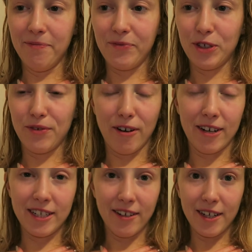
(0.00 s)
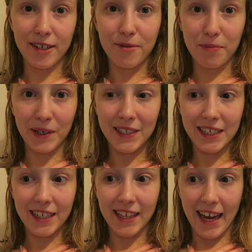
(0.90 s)
just very tired, but
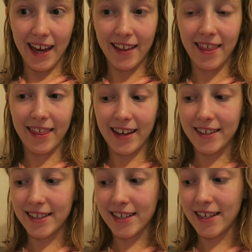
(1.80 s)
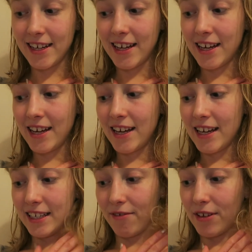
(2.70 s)
yeah, that
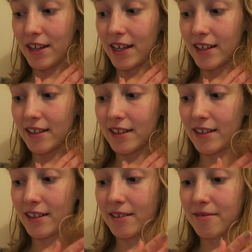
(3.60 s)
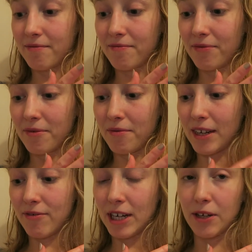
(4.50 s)
is everything.
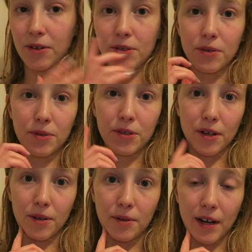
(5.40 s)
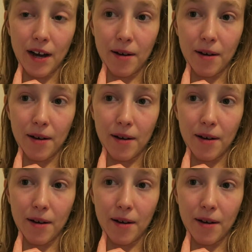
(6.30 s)
Feeling really good. Also,